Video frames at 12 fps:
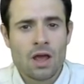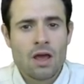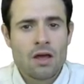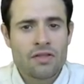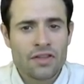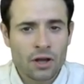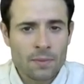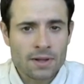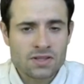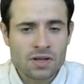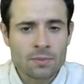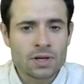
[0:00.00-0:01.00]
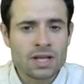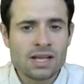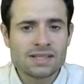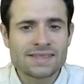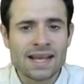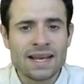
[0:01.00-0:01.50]
Think about
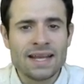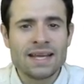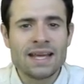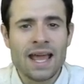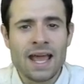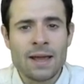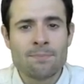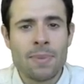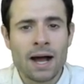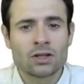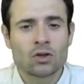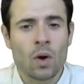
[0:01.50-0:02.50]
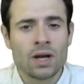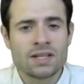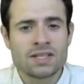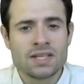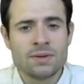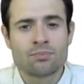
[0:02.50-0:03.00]
somebody selling a bad
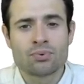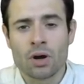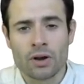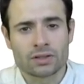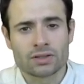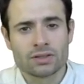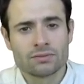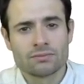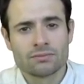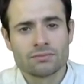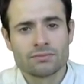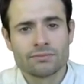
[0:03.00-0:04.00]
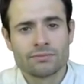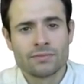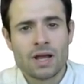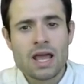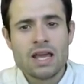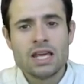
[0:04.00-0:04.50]
quality product.
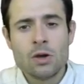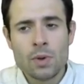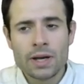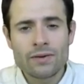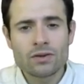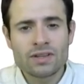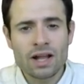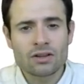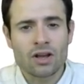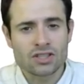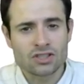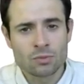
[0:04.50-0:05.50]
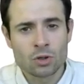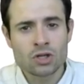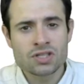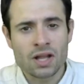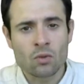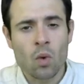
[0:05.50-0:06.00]
He will never tell
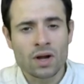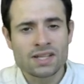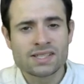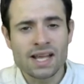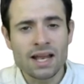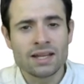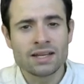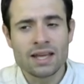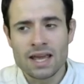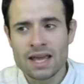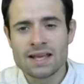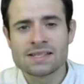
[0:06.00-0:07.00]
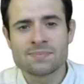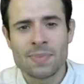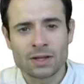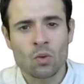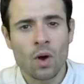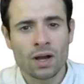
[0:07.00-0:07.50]
customers that what he's selling is
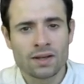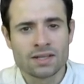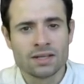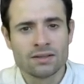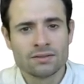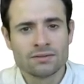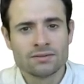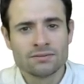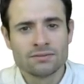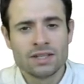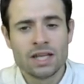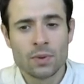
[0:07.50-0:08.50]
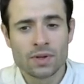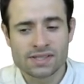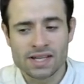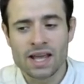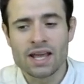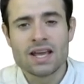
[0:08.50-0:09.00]
bad quality. He will
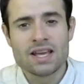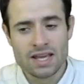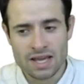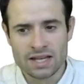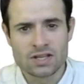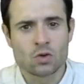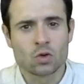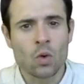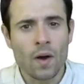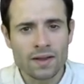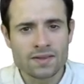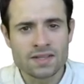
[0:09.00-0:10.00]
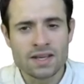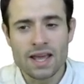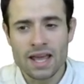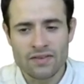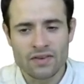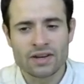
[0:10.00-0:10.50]
say it is good quality
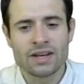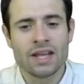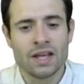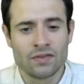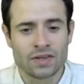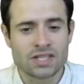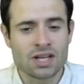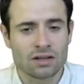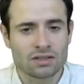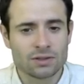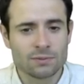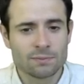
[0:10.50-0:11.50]
even if it's not.